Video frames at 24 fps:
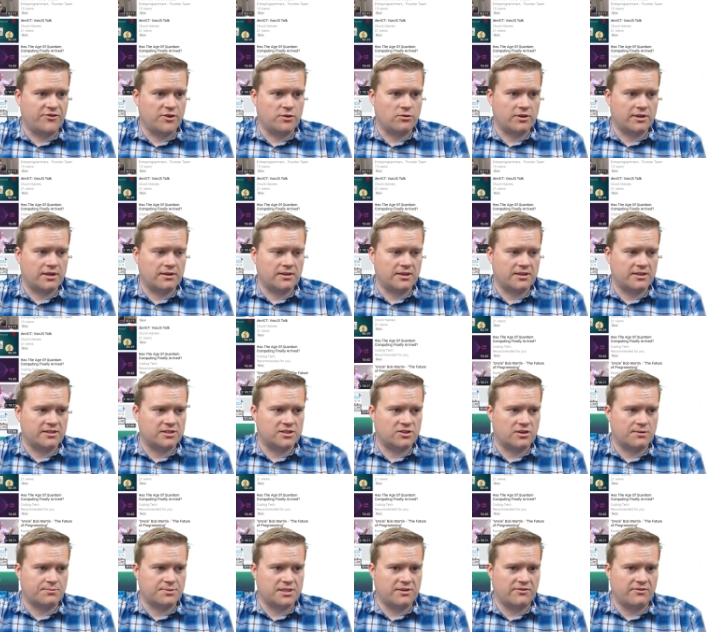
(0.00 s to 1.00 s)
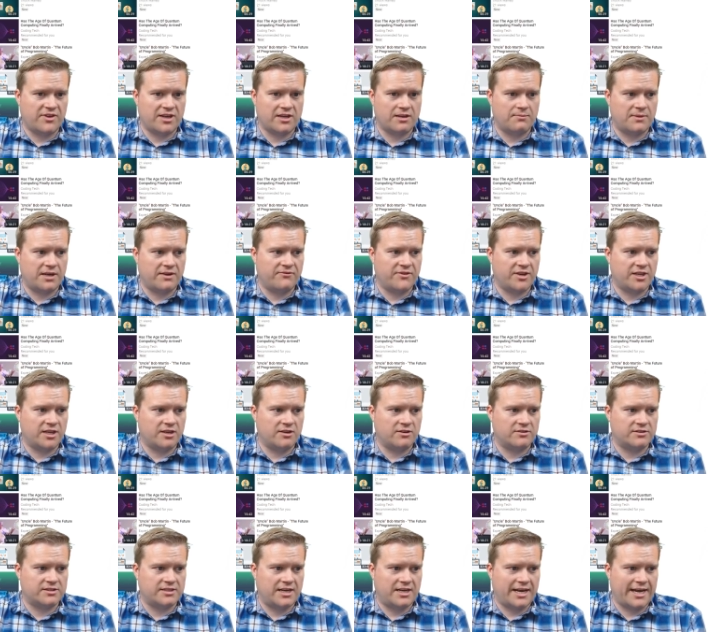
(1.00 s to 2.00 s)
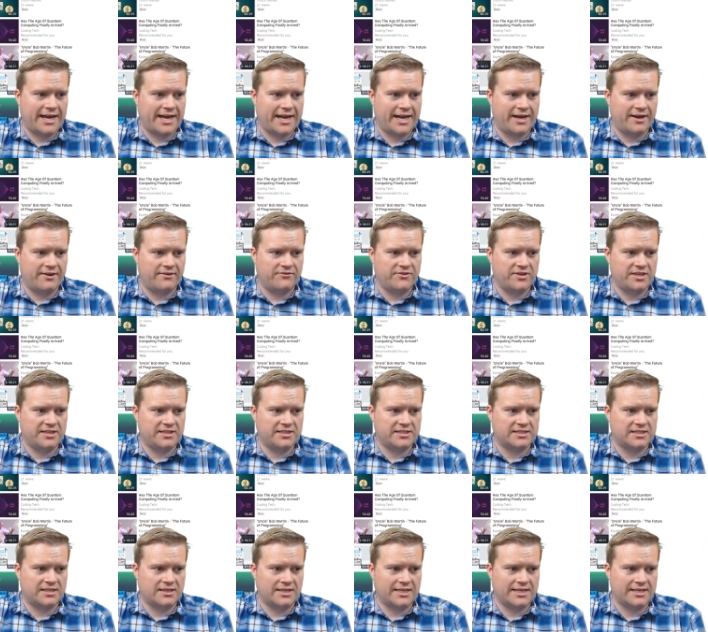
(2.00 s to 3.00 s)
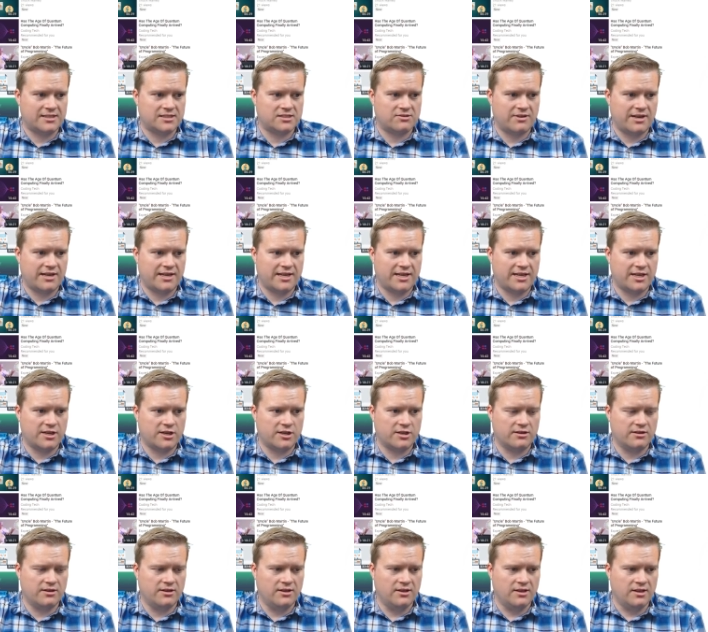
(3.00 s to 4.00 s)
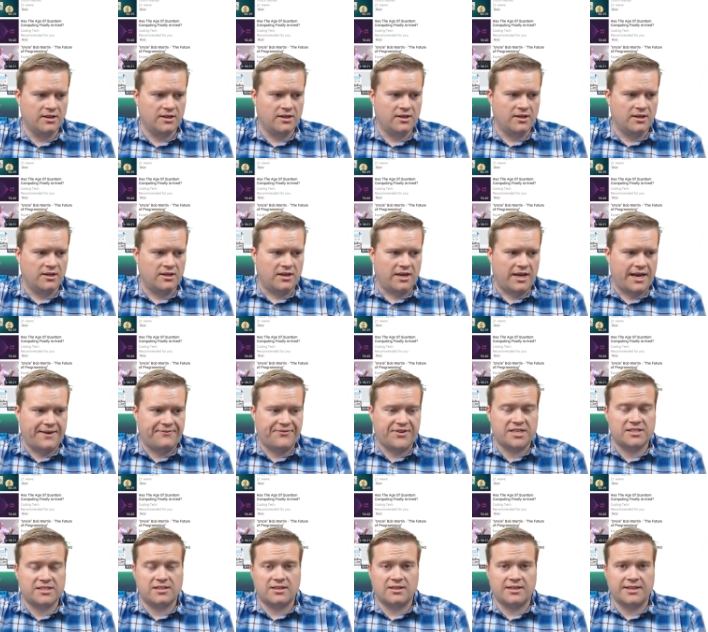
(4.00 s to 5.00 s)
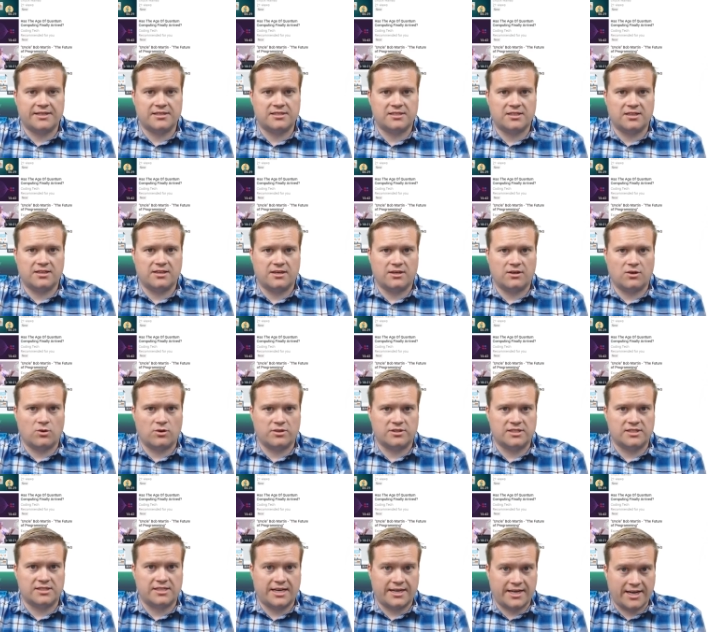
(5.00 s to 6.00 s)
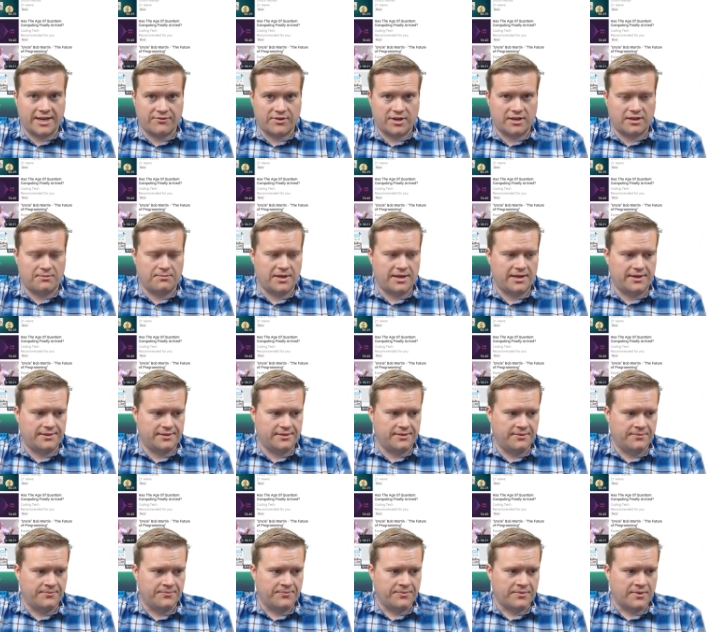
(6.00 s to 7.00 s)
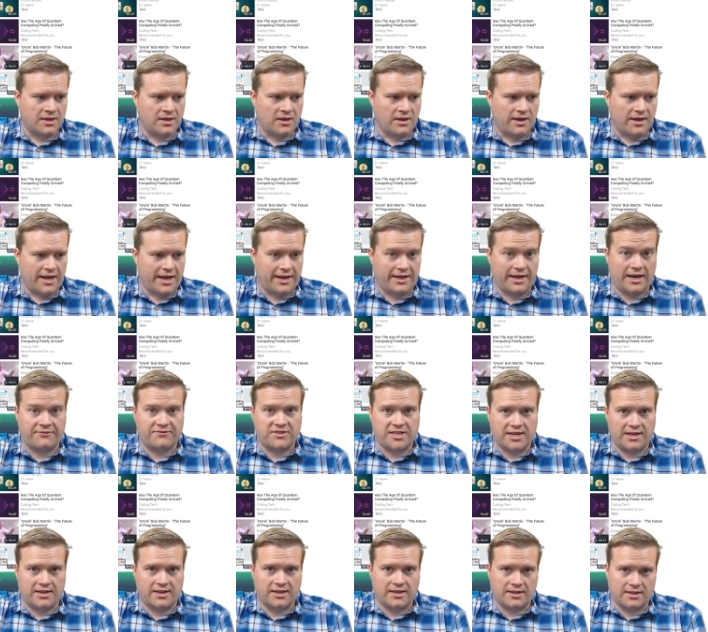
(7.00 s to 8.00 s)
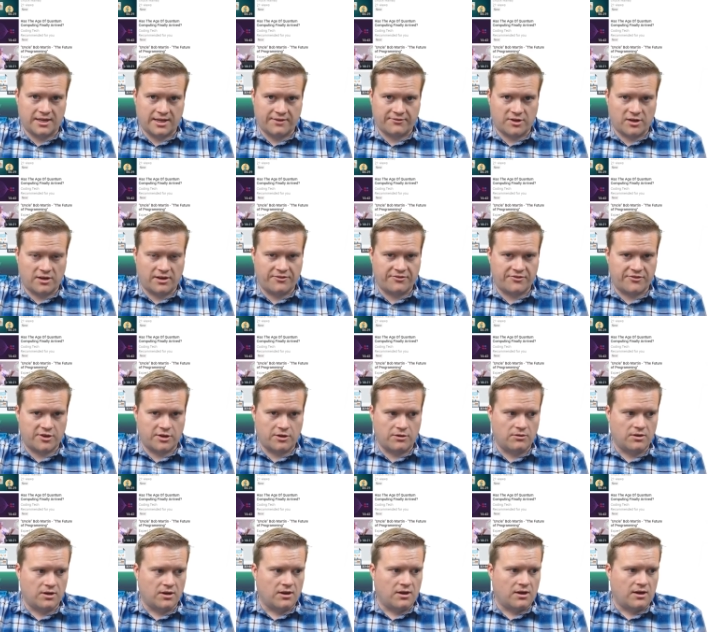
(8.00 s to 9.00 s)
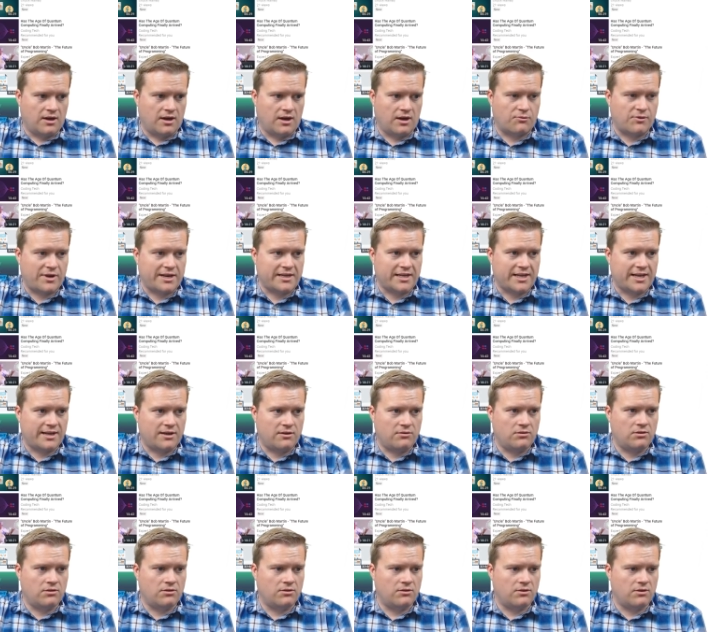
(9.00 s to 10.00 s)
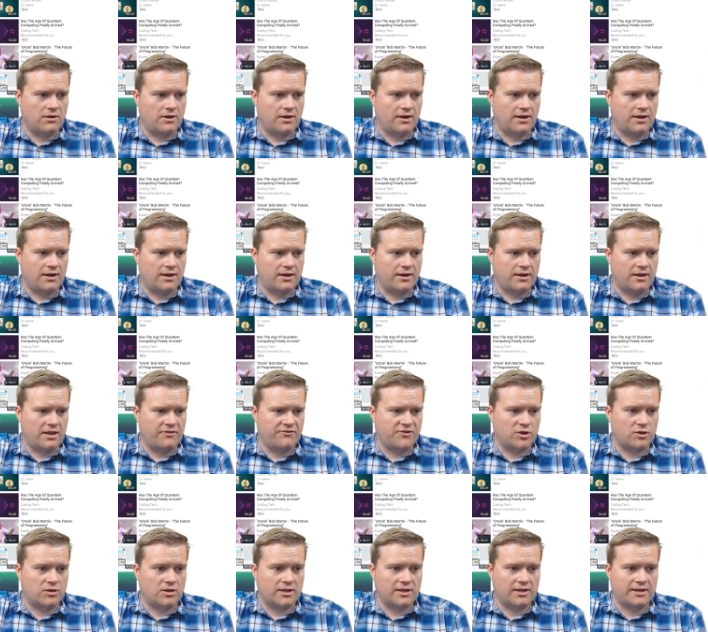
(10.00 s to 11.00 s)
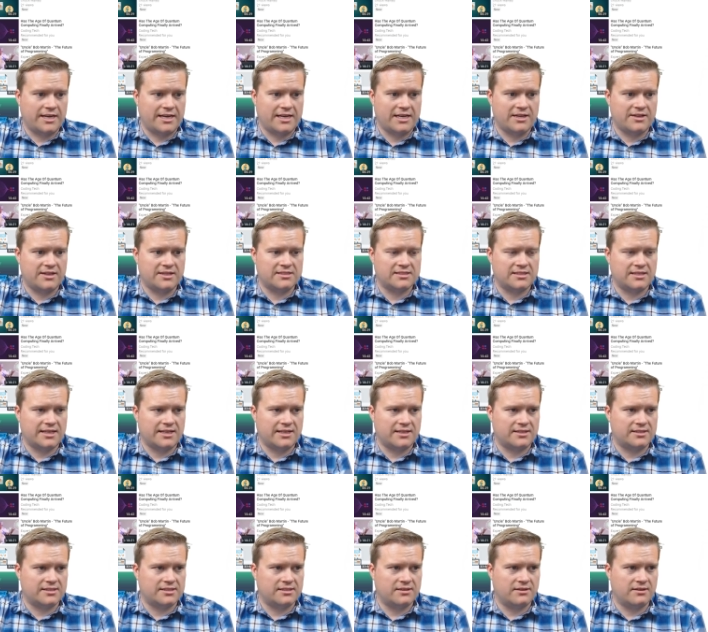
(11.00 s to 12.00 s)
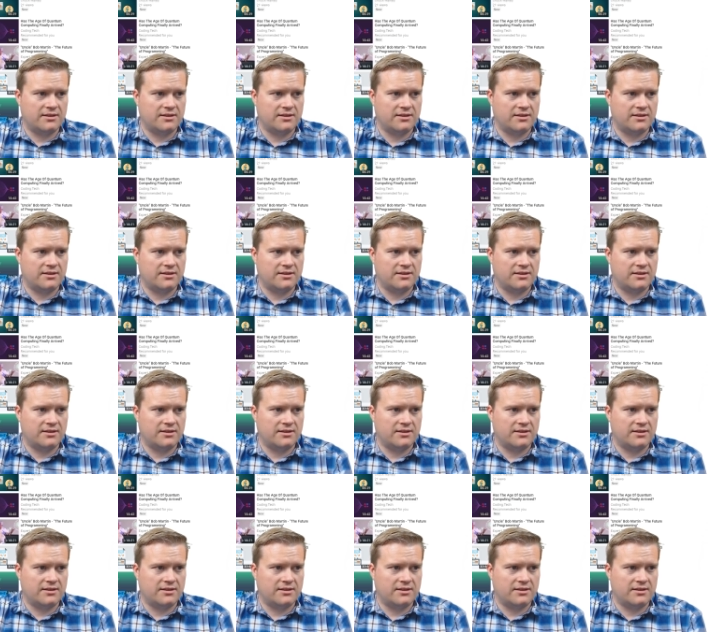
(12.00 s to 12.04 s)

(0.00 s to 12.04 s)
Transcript: you look in the description of any of my videos, I have these links right here. And these are the links to the courses that I recommend and I've taken and I've gone through. Uh, right now, uh, if you click on any of these links,